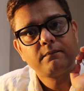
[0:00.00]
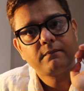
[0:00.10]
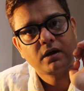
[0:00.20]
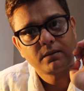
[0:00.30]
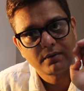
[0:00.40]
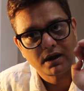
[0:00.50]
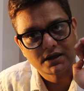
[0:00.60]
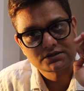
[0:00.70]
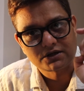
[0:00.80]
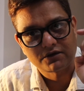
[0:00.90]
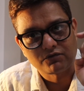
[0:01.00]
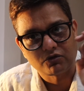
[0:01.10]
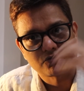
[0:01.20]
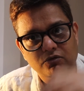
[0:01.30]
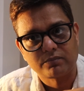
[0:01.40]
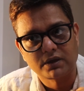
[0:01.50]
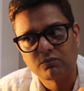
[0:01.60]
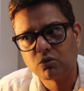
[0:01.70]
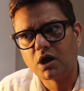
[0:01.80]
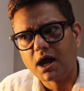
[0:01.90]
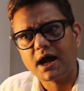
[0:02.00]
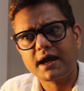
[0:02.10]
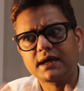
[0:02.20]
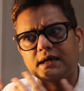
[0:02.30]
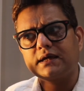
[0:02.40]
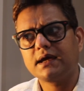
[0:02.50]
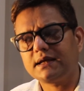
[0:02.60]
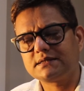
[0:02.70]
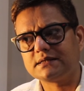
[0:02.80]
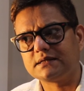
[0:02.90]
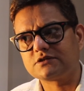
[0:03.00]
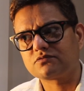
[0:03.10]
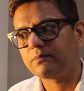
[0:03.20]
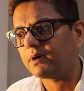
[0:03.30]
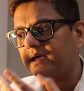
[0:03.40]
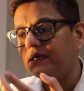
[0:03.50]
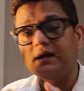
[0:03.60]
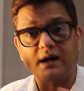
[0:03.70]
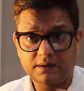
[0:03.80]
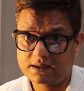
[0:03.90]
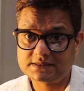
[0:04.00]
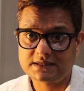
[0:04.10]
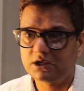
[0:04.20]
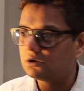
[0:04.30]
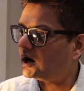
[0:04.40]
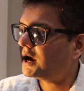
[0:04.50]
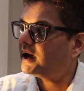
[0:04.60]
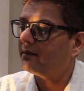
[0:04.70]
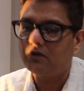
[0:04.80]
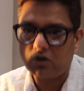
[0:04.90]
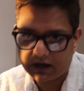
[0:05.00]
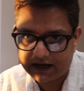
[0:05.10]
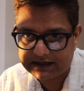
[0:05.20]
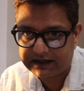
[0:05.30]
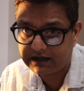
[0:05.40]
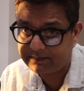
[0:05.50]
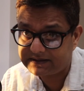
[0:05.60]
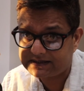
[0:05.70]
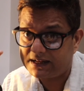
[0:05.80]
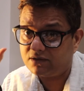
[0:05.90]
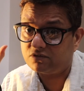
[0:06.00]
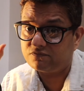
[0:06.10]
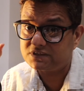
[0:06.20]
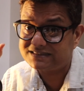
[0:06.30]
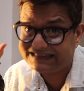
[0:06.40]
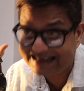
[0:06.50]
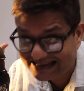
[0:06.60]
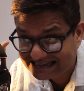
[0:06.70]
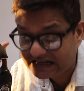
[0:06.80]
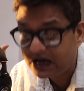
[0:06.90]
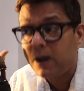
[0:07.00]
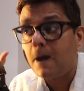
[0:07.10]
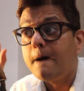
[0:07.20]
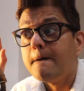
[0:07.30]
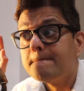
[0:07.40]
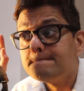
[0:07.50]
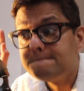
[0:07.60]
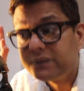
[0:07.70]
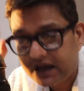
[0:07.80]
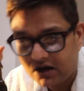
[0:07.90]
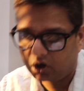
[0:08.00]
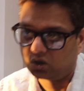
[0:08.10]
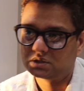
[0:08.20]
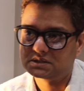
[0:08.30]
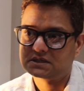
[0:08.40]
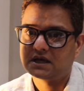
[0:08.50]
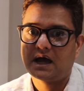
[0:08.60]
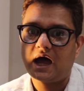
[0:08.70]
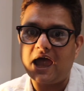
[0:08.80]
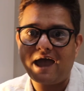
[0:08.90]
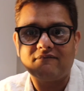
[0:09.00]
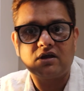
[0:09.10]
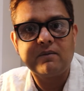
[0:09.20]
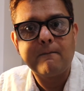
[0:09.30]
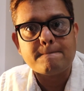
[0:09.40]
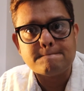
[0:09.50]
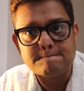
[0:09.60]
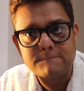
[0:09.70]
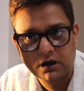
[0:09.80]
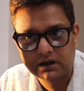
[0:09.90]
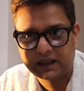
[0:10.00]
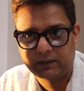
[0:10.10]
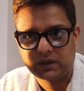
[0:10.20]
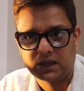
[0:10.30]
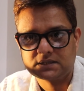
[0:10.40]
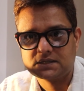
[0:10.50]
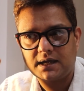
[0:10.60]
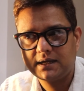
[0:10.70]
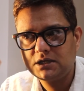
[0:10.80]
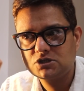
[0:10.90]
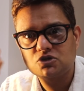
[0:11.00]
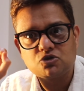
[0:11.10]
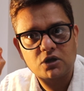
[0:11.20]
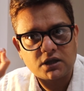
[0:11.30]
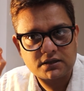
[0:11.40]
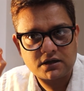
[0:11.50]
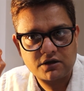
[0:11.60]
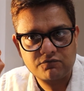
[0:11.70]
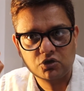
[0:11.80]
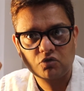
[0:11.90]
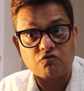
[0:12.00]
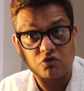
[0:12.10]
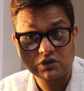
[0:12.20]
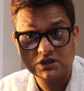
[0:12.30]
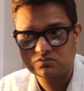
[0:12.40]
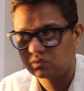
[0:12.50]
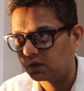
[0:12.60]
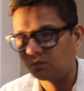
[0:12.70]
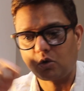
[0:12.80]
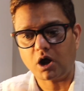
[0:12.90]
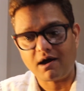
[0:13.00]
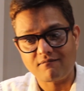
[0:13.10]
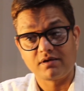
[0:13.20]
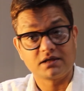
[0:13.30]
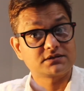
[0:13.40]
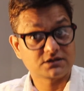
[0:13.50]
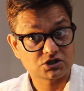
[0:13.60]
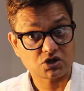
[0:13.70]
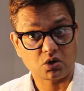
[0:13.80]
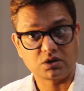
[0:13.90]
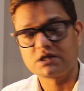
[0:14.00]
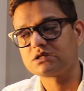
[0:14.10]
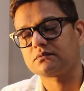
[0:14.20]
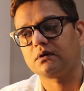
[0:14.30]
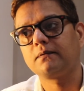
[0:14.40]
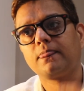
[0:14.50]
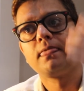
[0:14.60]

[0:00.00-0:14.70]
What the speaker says: unbiased review from me, what I get in this one. But here I can tell you, I am not getting 100% out of this yet, because I haven't burned them yet. I need to do another review for this one, what I've listened on this one,